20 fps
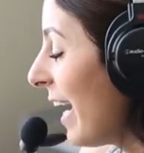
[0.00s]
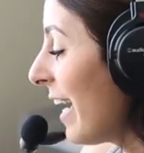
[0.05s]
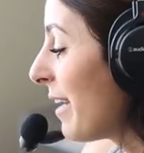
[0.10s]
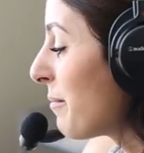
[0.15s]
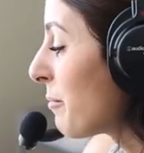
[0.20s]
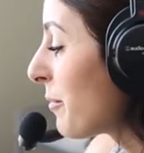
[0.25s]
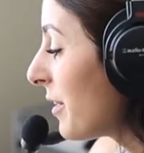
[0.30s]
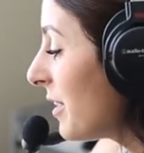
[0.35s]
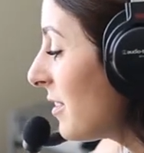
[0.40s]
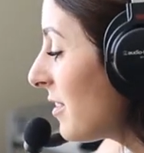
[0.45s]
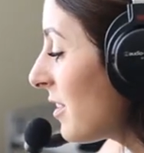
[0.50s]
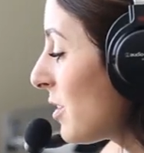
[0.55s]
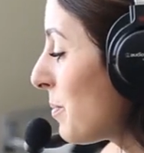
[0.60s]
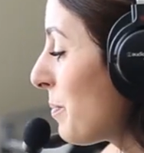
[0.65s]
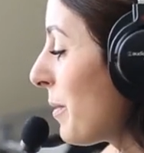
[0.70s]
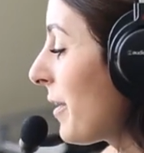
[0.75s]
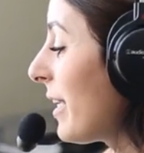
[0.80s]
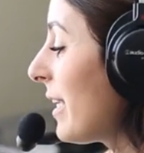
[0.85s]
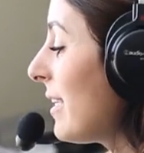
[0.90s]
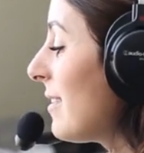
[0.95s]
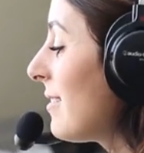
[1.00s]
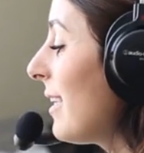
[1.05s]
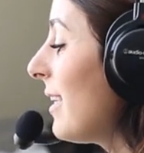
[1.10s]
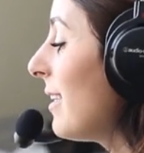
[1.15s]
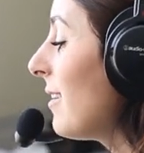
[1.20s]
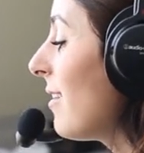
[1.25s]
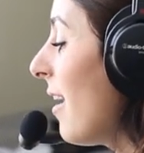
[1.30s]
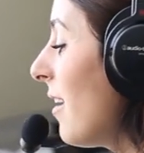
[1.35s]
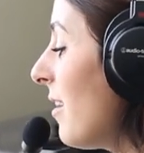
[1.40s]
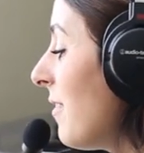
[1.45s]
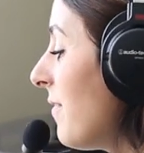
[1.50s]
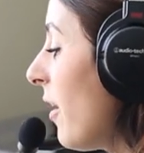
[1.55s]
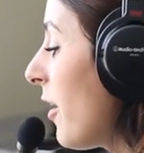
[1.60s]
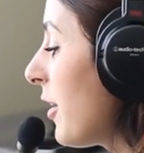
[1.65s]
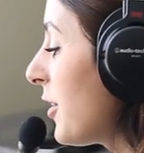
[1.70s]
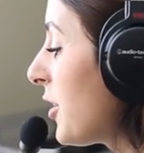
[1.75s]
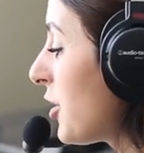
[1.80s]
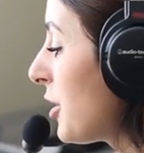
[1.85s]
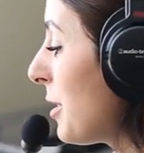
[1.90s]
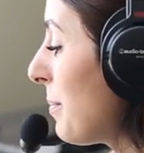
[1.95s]
And Marie's experienced a lot of
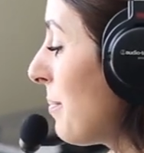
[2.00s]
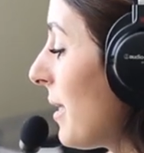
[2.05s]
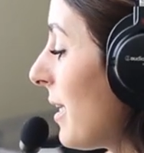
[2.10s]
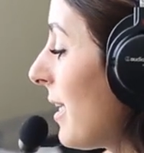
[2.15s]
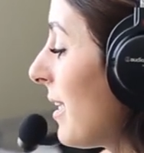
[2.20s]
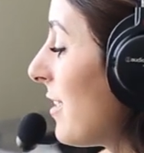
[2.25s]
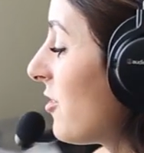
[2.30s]
hardship that